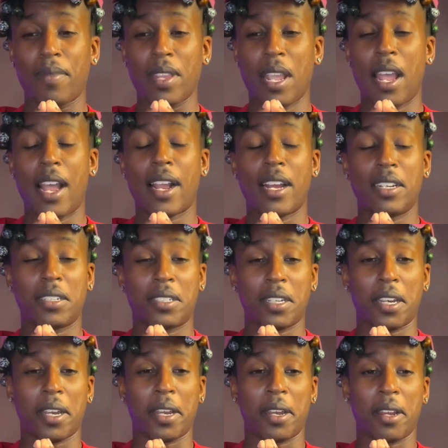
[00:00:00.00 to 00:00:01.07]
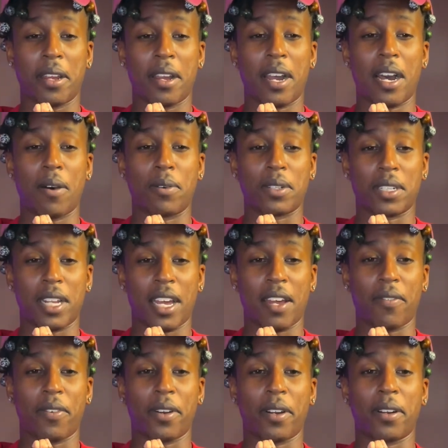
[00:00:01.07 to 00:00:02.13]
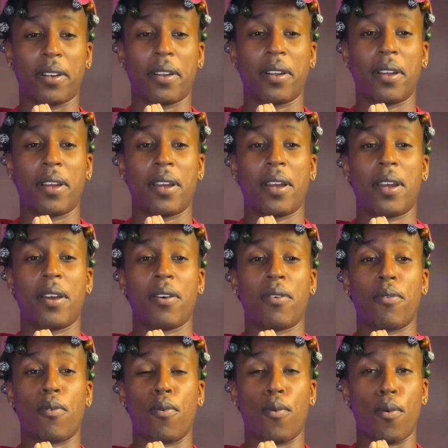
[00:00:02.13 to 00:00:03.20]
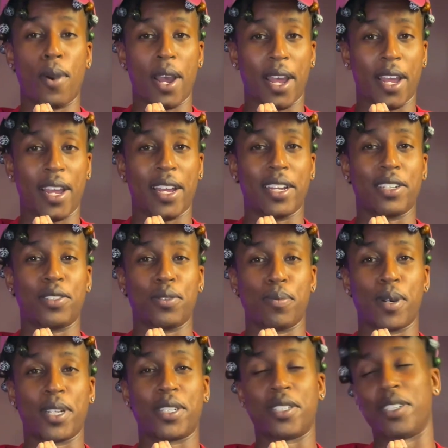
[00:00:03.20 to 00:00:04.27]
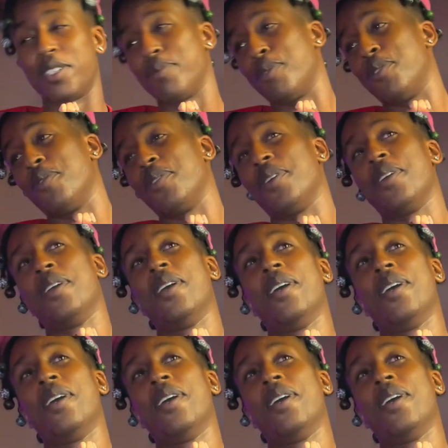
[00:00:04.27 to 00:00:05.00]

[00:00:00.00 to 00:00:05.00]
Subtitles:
I gotta say, I was laughing way too much in this movie.